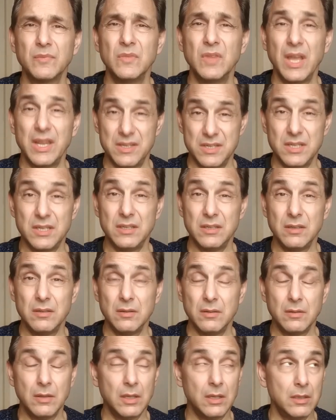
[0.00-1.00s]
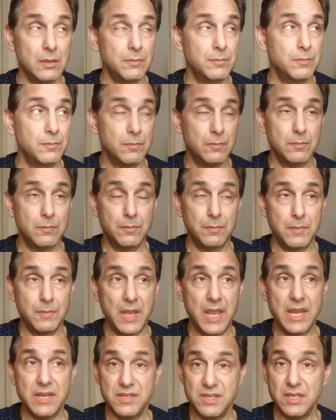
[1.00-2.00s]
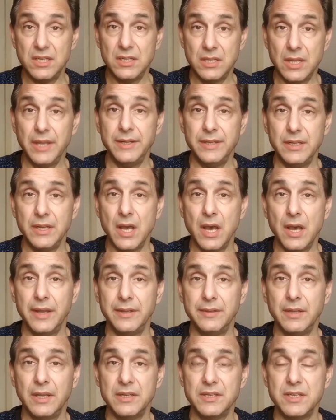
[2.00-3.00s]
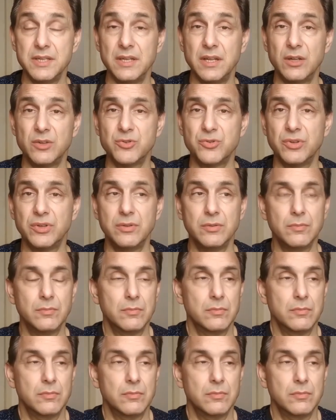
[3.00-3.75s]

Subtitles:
1899, 1900,